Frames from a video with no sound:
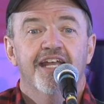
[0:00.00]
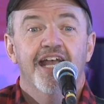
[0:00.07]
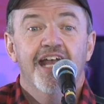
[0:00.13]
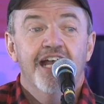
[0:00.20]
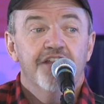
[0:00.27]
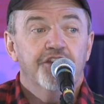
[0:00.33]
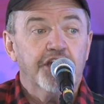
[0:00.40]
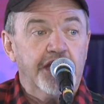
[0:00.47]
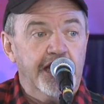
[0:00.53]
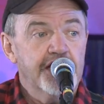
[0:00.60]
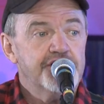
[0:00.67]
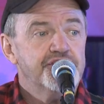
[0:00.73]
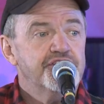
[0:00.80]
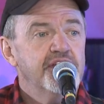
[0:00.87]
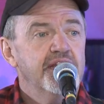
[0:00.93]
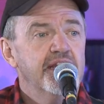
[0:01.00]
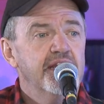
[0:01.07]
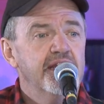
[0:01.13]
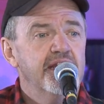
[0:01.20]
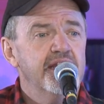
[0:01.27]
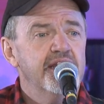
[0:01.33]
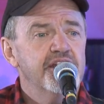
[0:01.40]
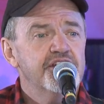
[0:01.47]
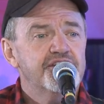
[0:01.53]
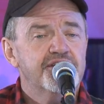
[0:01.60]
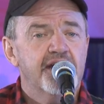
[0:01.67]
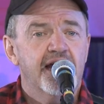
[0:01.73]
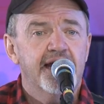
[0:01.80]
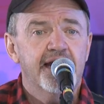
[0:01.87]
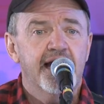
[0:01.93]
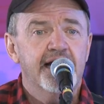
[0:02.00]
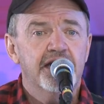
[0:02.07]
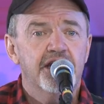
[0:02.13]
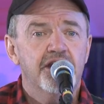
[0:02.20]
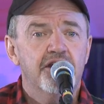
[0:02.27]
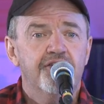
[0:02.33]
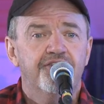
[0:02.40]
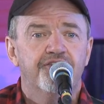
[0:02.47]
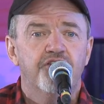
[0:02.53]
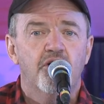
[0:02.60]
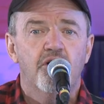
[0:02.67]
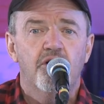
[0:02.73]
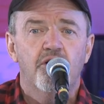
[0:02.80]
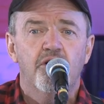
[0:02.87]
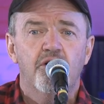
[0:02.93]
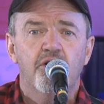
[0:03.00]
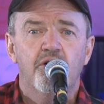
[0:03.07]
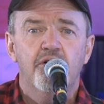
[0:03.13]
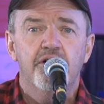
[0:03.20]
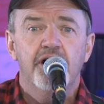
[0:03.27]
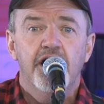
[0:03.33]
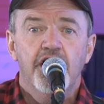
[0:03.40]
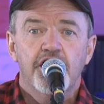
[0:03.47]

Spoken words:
The kisses that I live for,